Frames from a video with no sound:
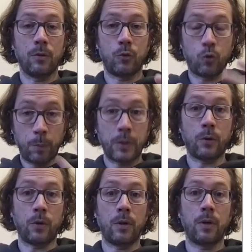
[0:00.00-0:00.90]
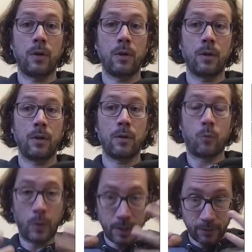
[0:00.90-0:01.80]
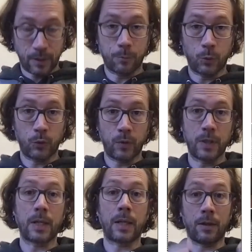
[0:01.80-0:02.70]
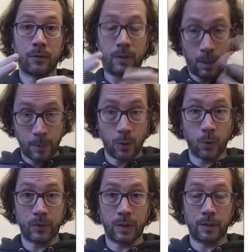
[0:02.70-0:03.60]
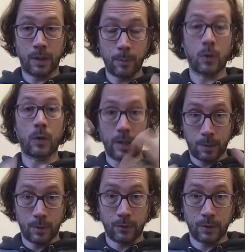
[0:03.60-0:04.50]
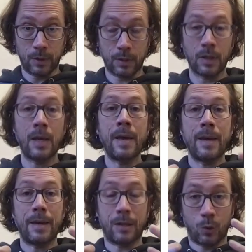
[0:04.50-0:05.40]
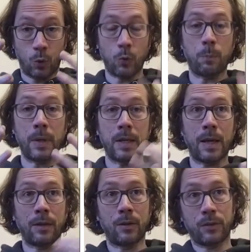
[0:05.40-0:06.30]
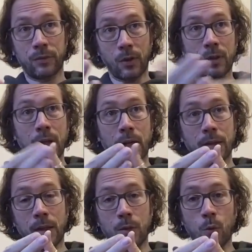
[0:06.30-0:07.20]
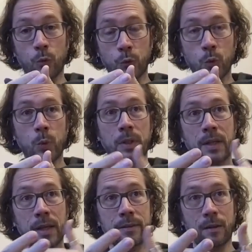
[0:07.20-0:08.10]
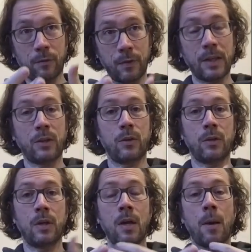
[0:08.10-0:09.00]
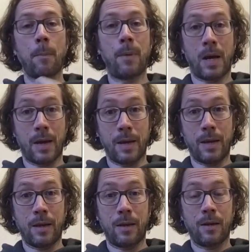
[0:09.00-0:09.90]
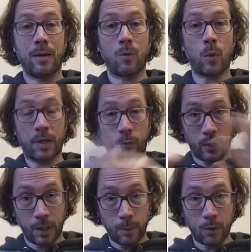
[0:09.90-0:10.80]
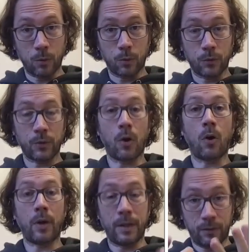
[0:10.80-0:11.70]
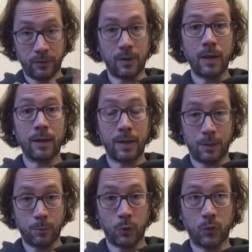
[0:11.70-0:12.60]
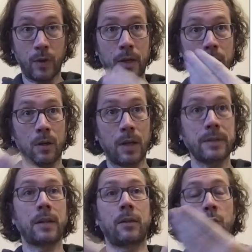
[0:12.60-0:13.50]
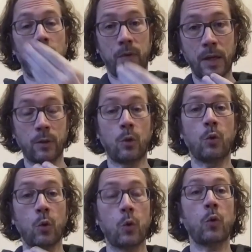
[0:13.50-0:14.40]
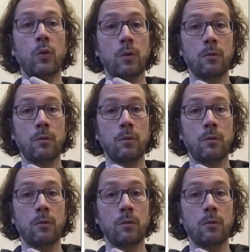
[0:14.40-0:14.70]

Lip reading: Jupiter, with its atmosphere that has chemical elements in it, it could be that the sunlight that goes to it gets affected by whatever chemicals are inside the atmosphere, and the light that is reflected could